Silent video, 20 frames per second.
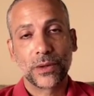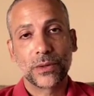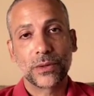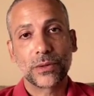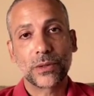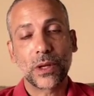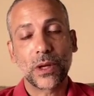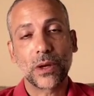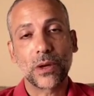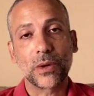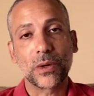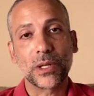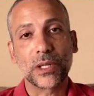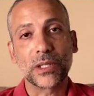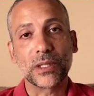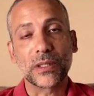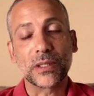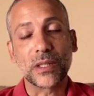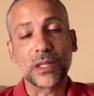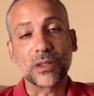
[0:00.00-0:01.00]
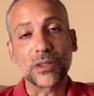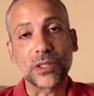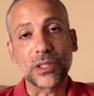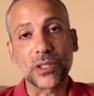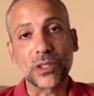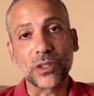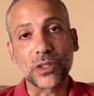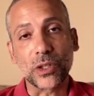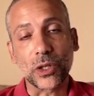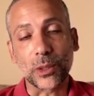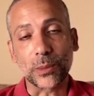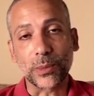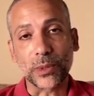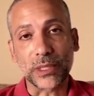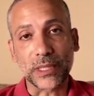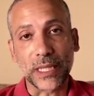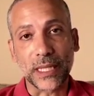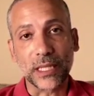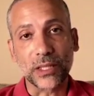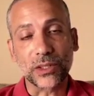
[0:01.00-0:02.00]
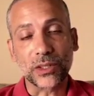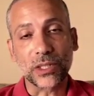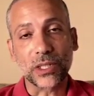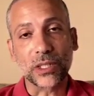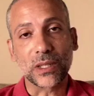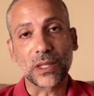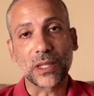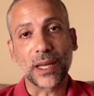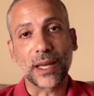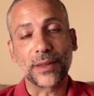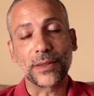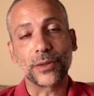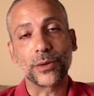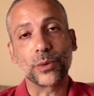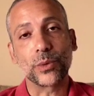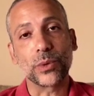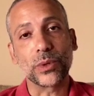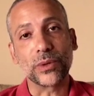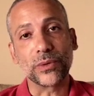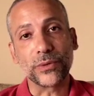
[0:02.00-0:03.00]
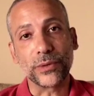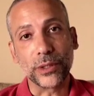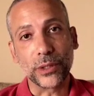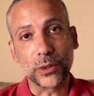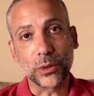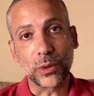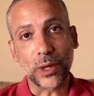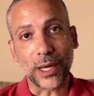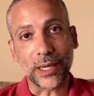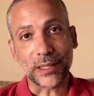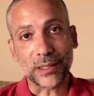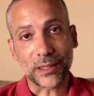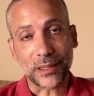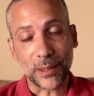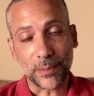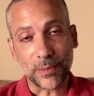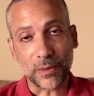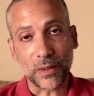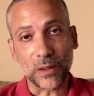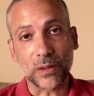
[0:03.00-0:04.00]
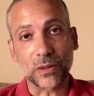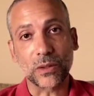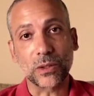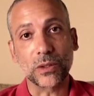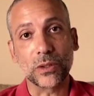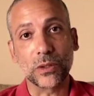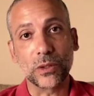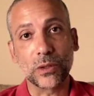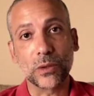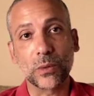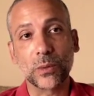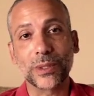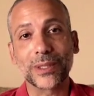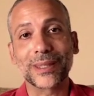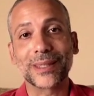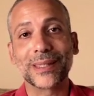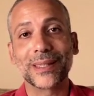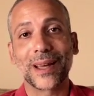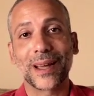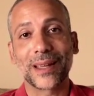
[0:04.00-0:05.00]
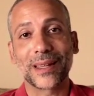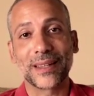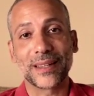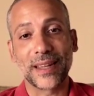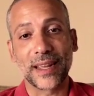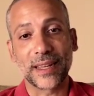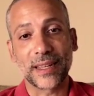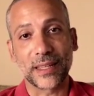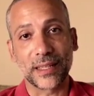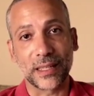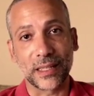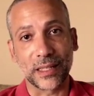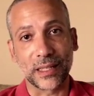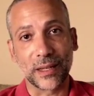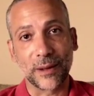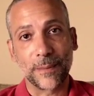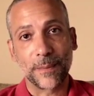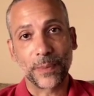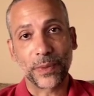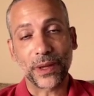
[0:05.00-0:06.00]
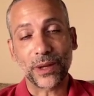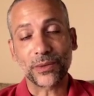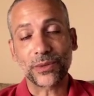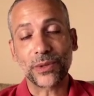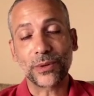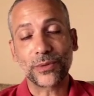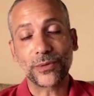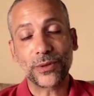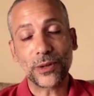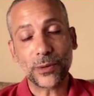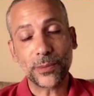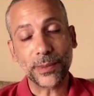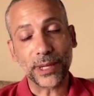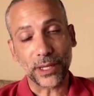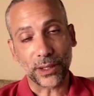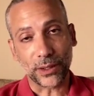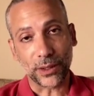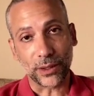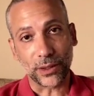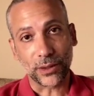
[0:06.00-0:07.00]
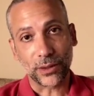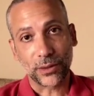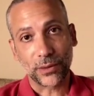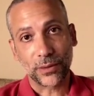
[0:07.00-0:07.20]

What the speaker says: So there's an interpretation that the review has something to do with the identity of the filmmaker.